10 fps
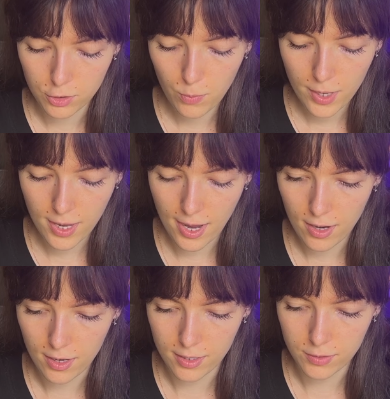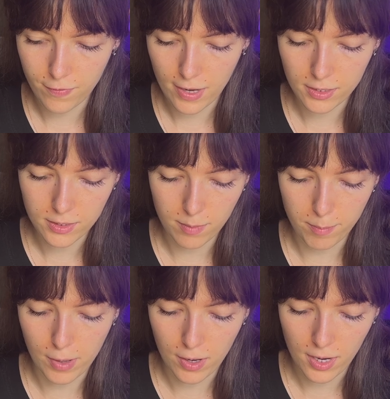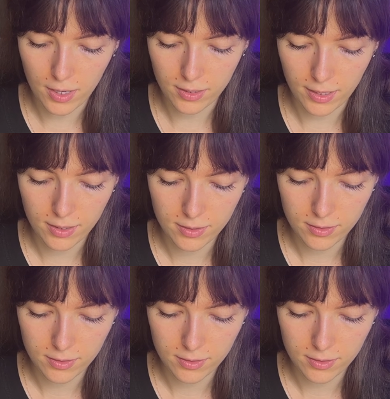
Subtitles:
so we get his face and body like